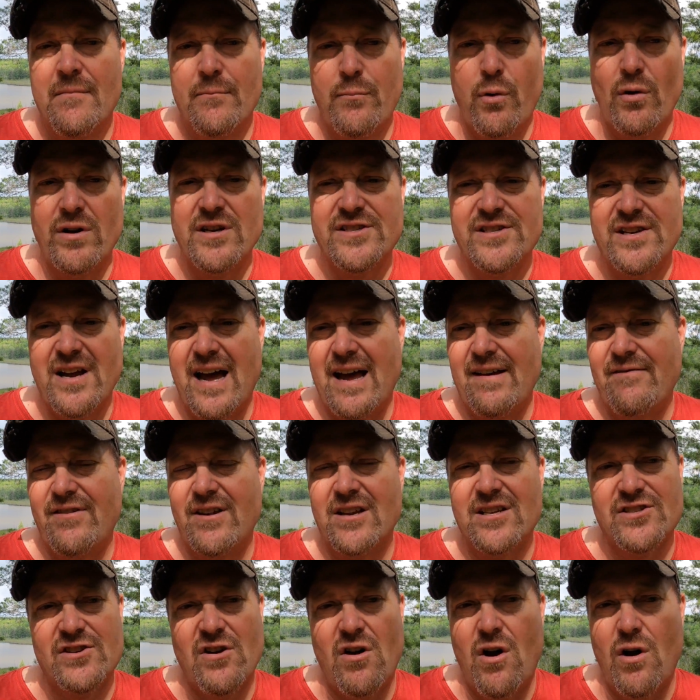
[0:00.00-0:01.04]
Poison ivy
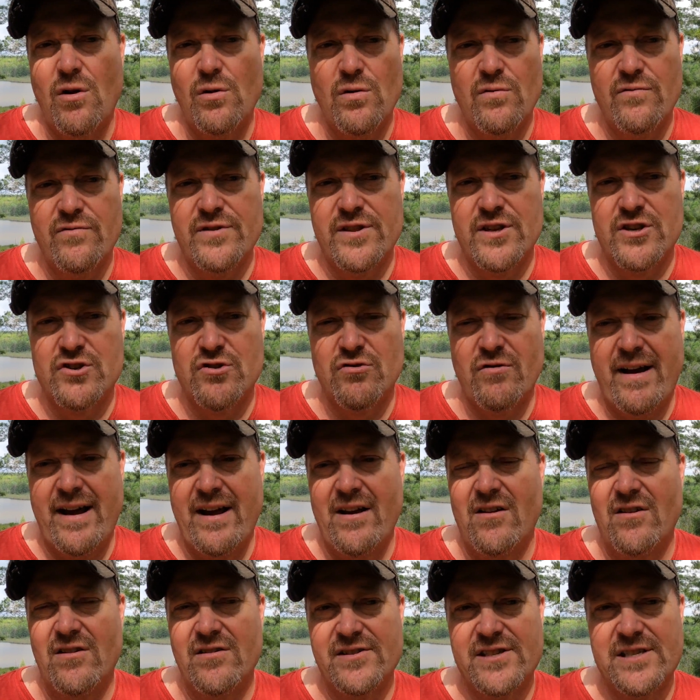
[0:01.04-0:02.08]
is all over the
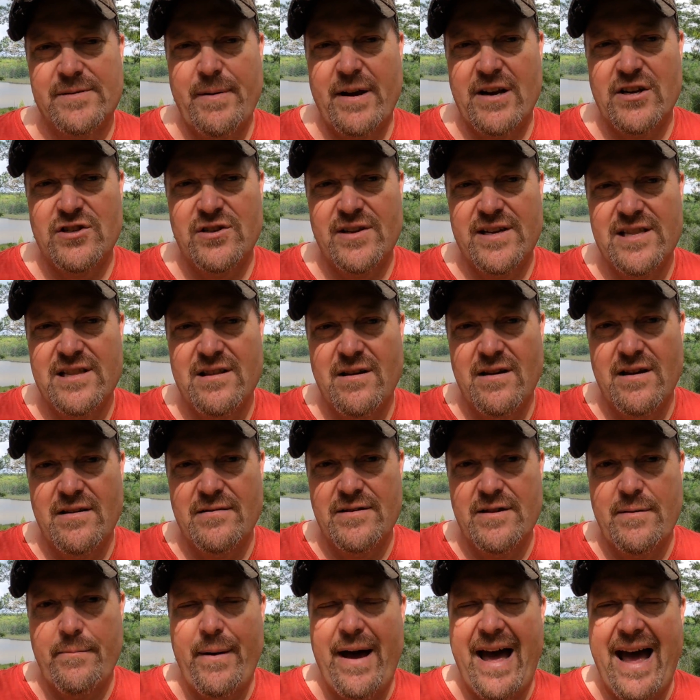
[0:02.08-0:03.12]
trail, especially in
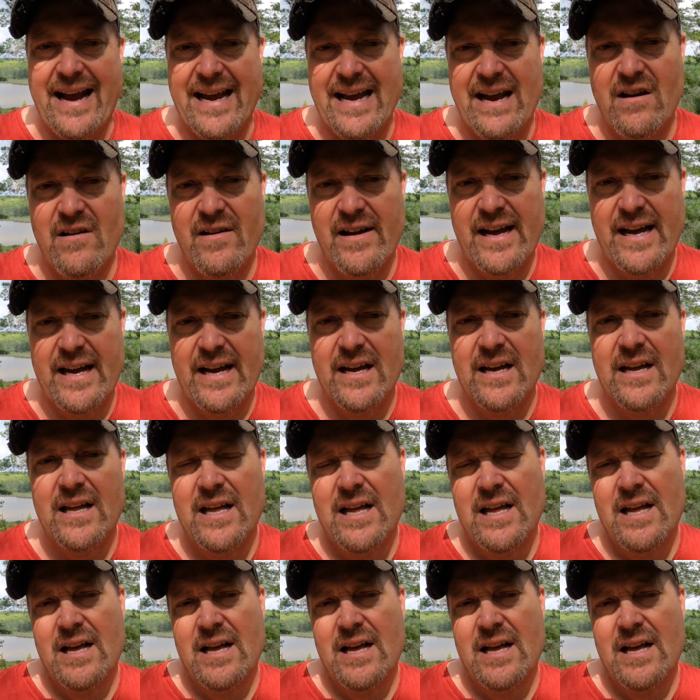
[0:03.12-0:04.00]
the back area.